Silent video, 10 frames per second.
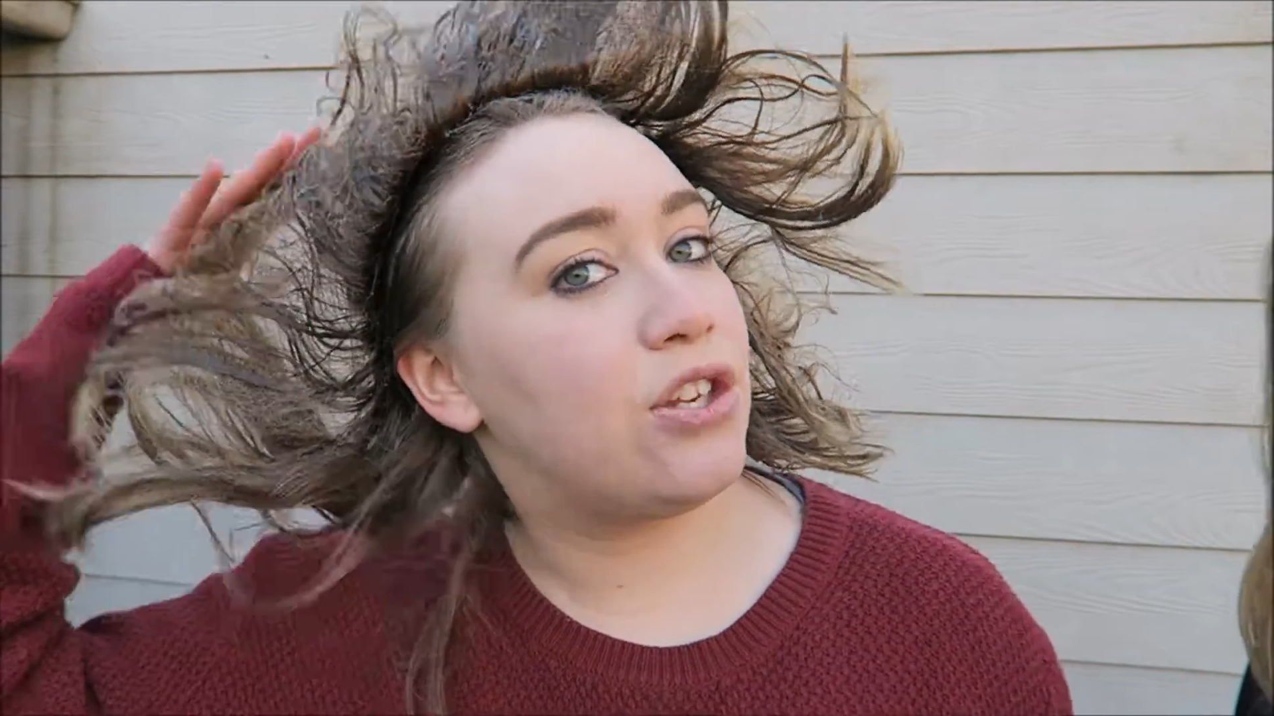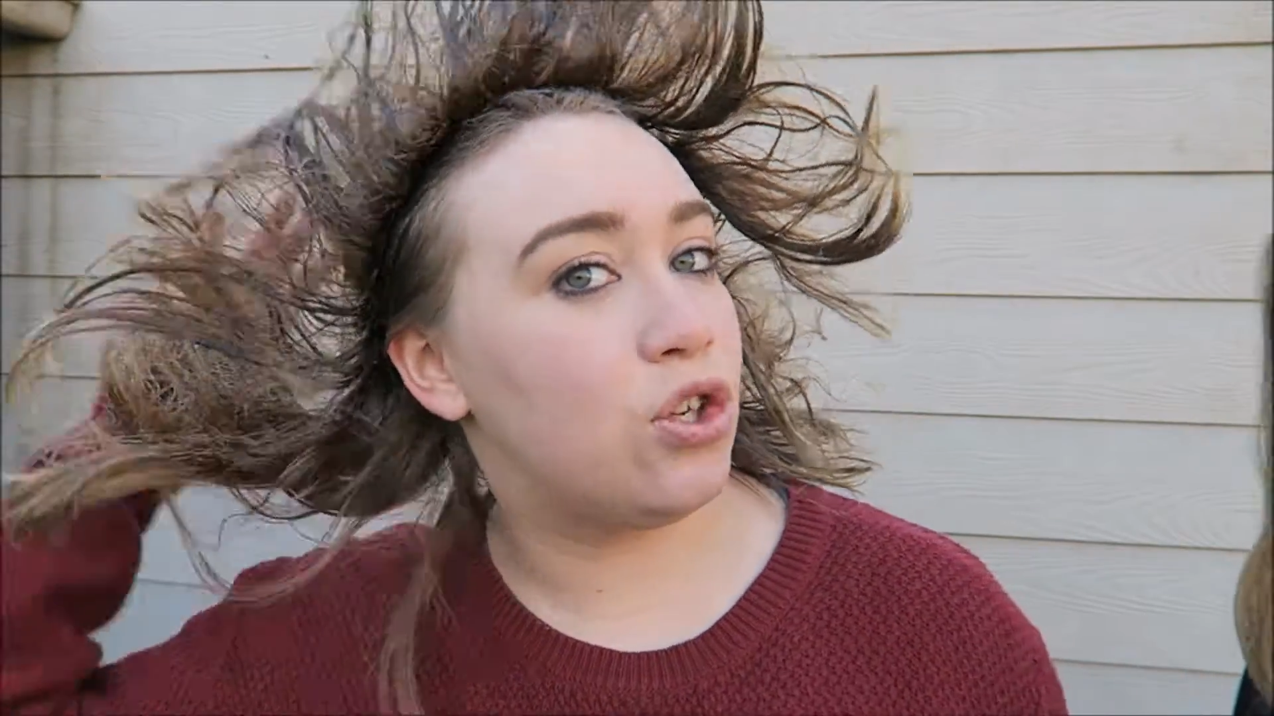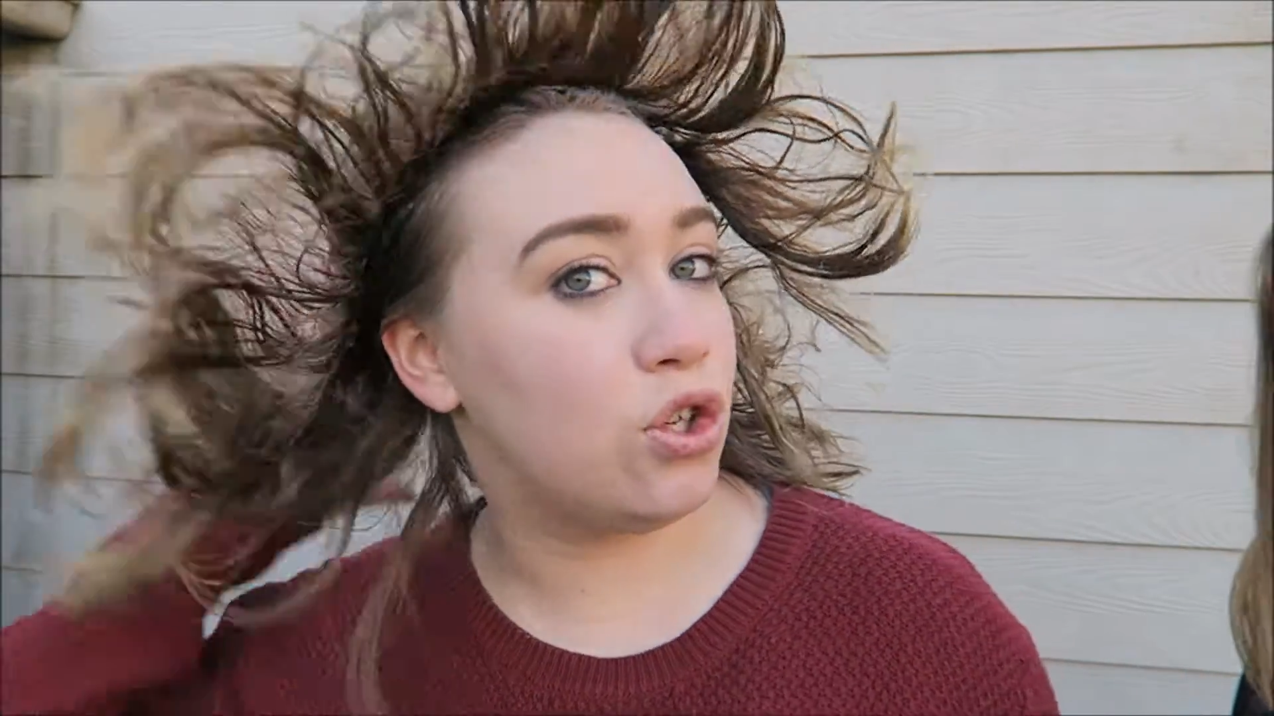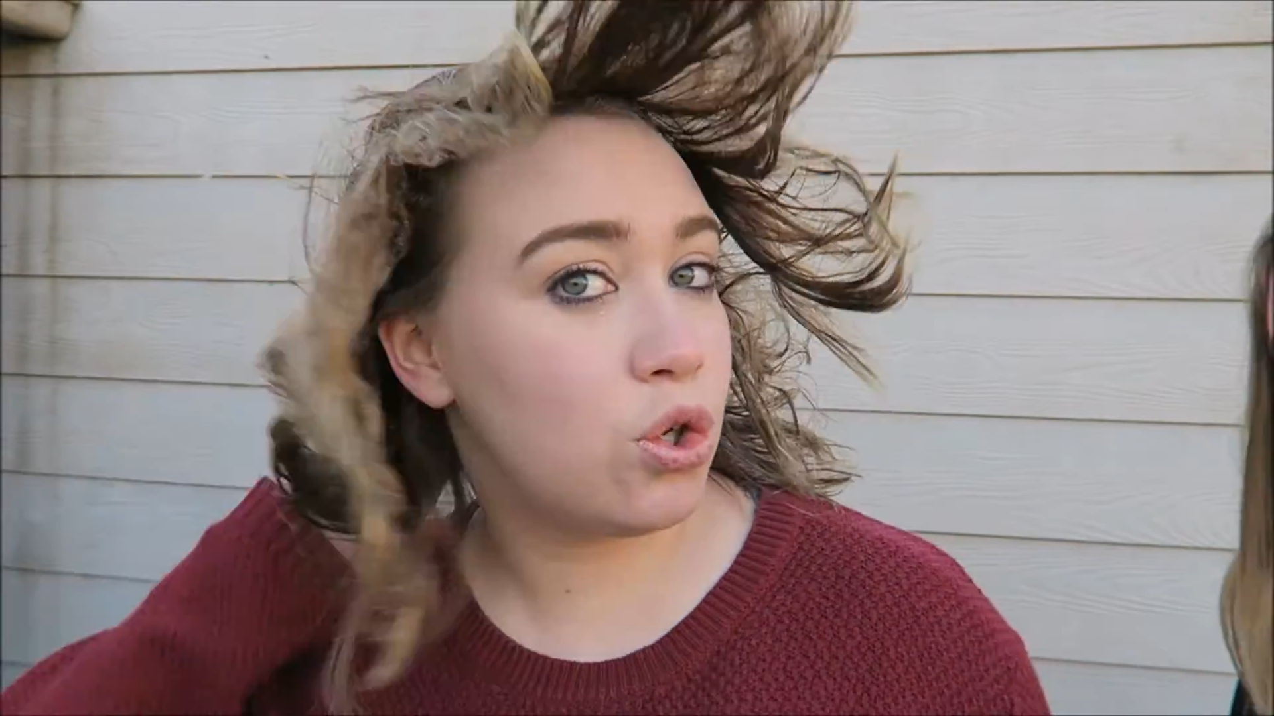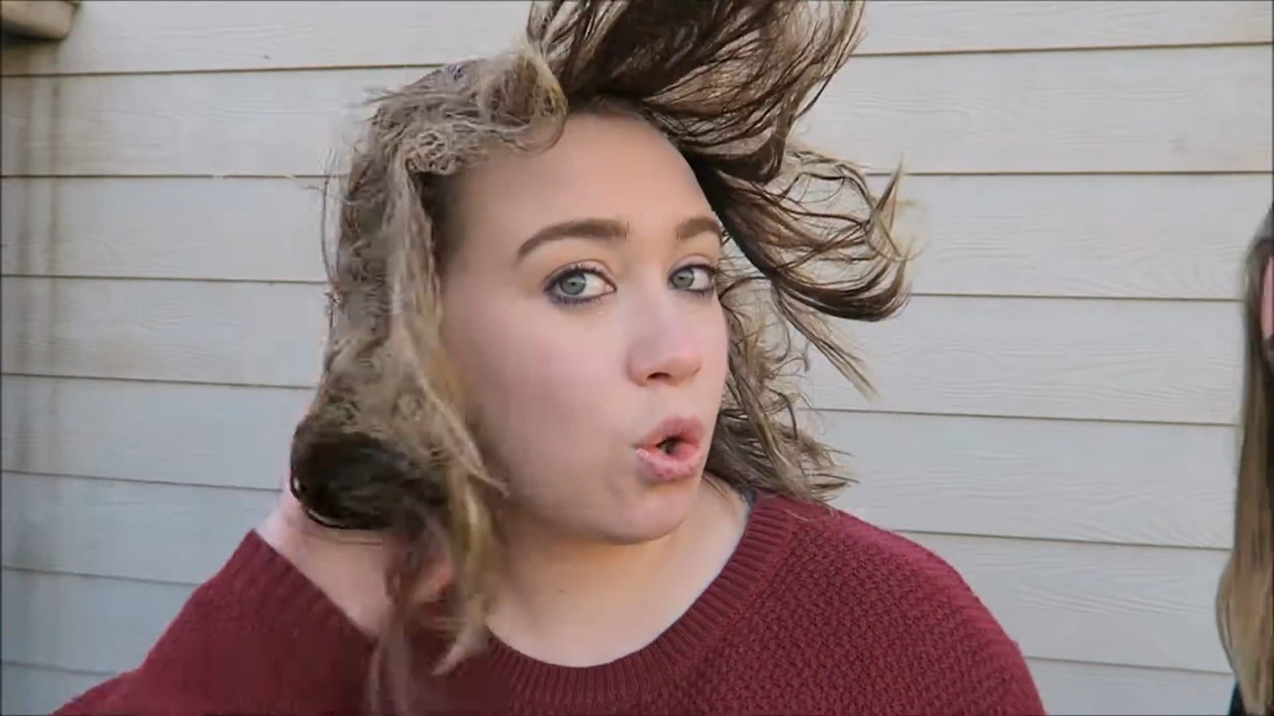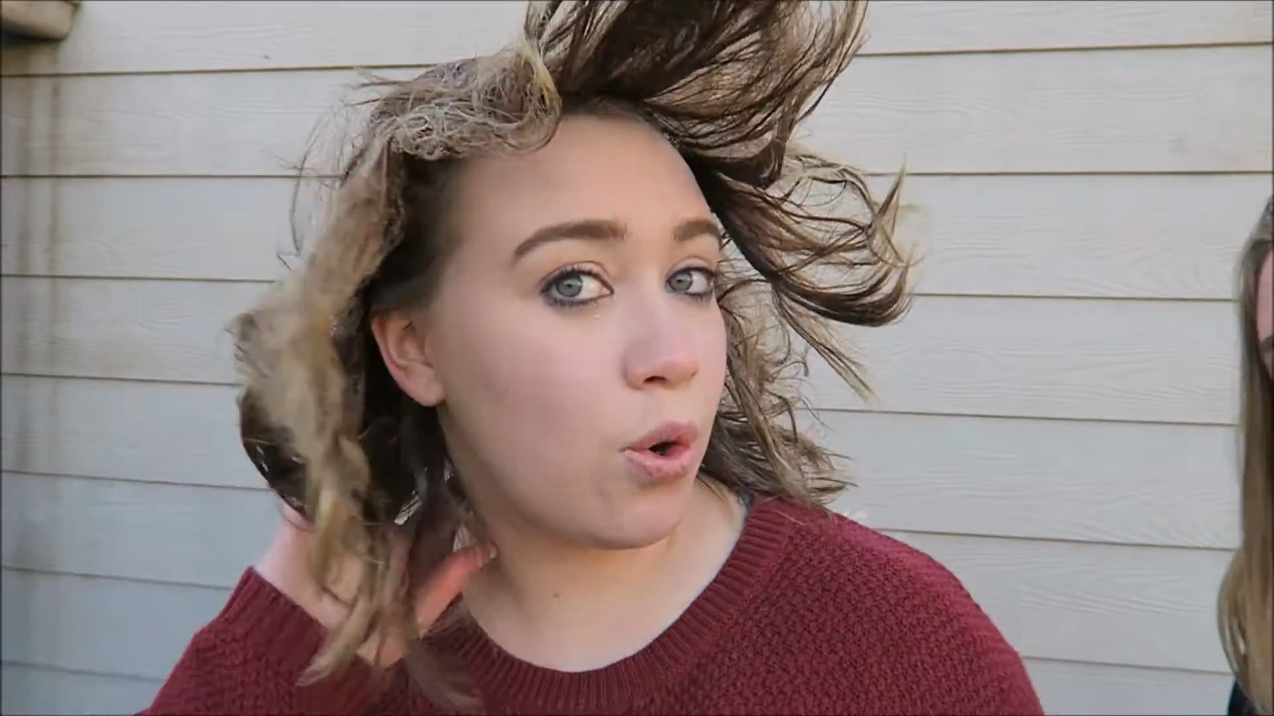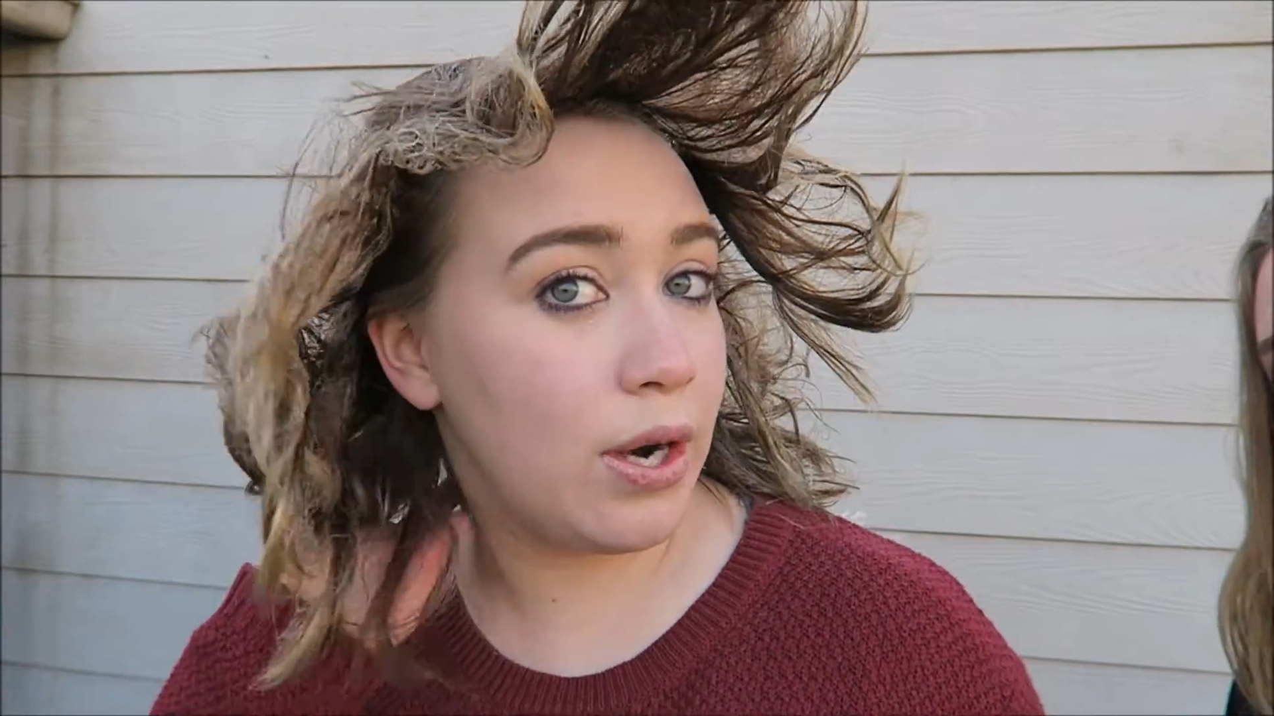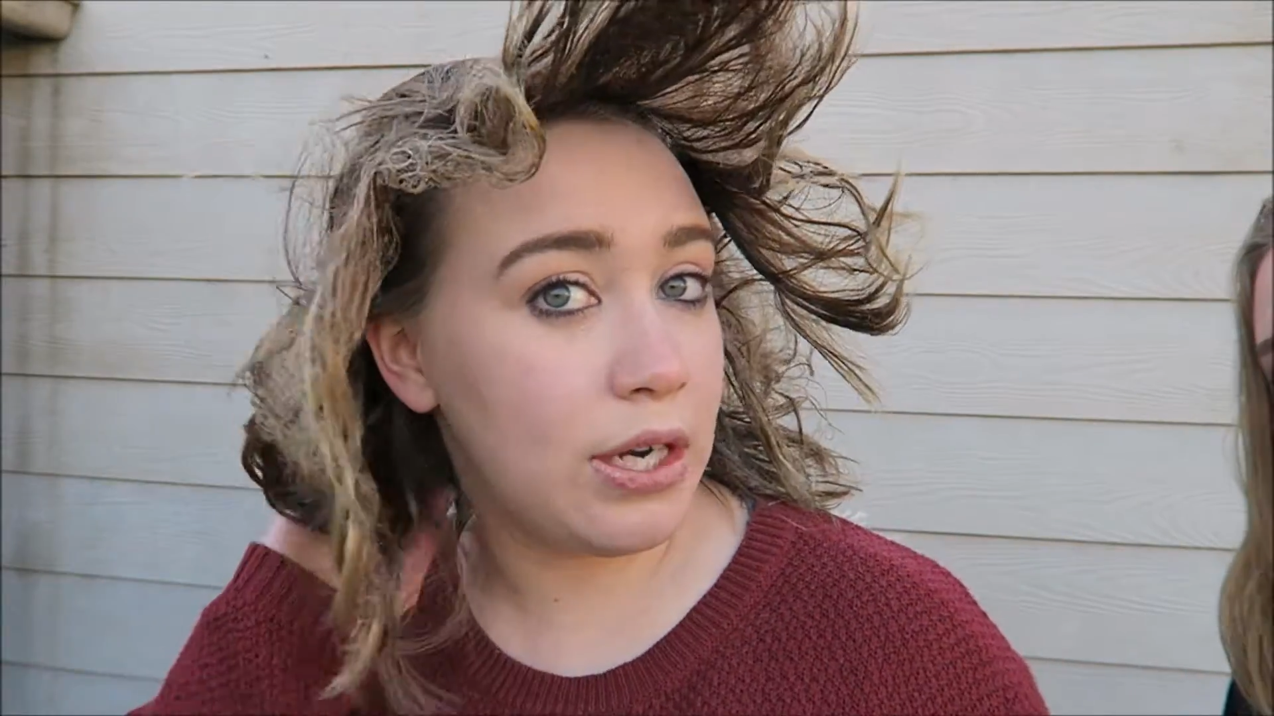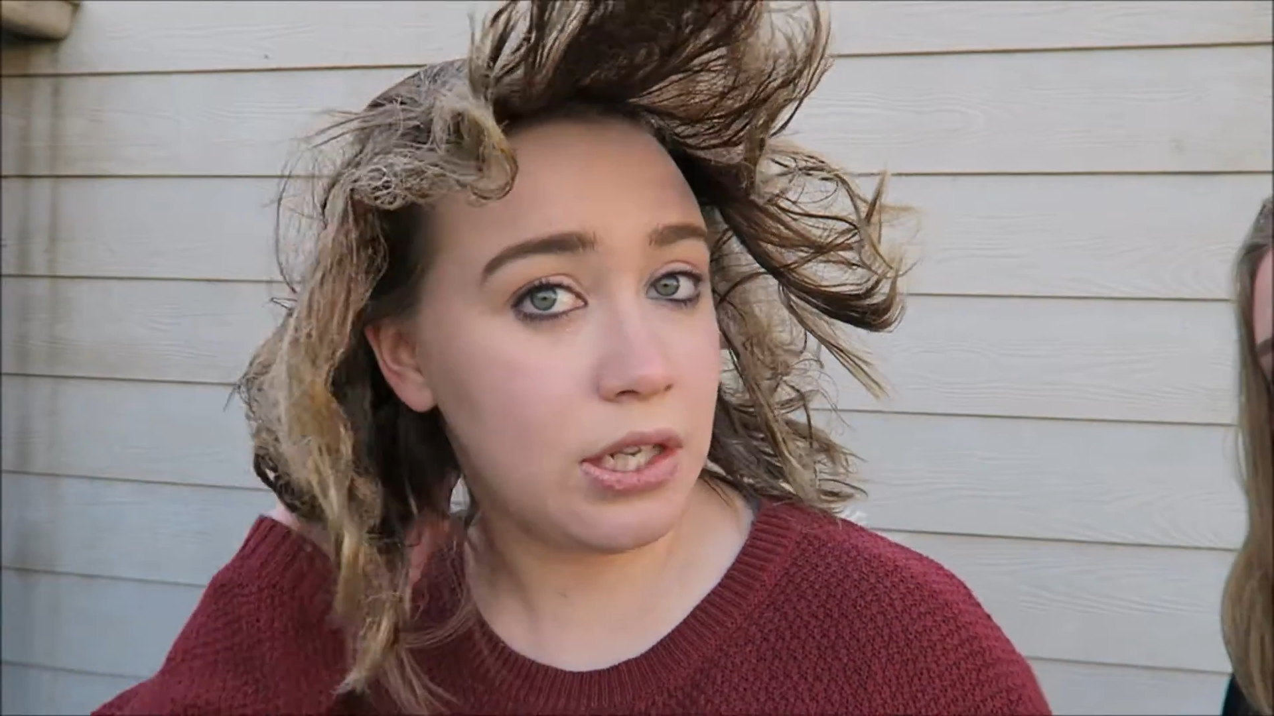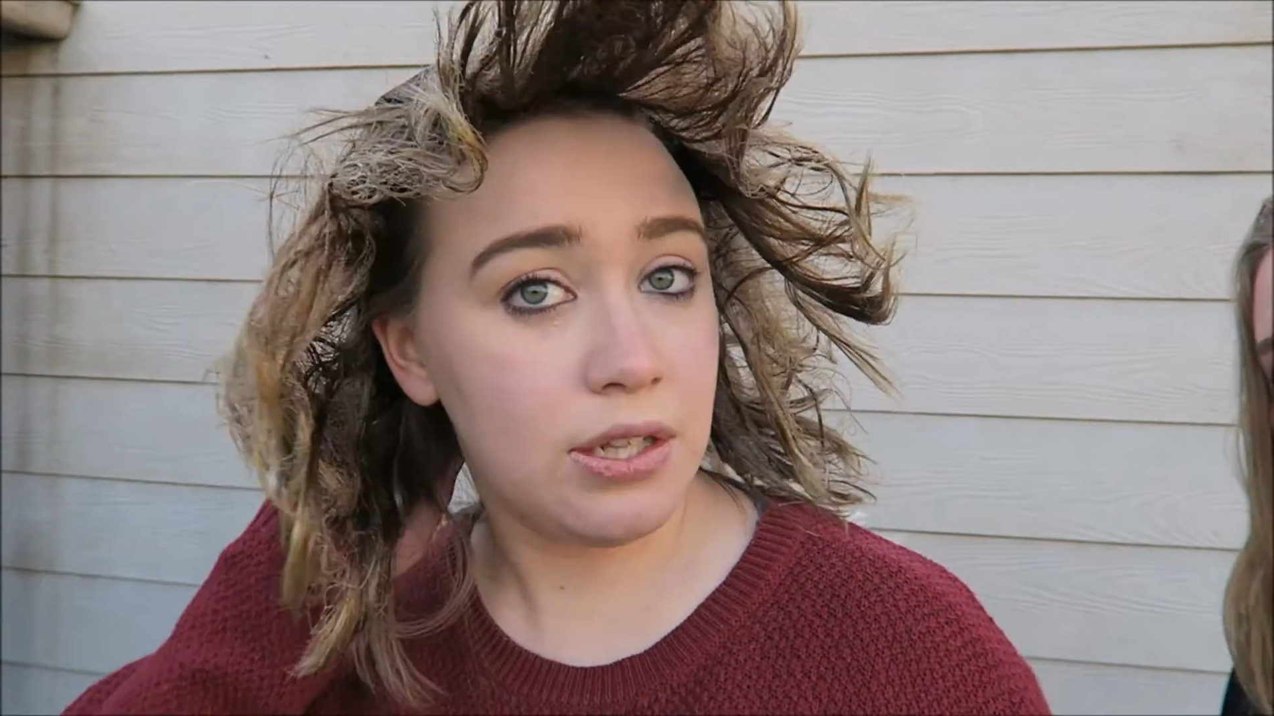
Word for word: tutorial,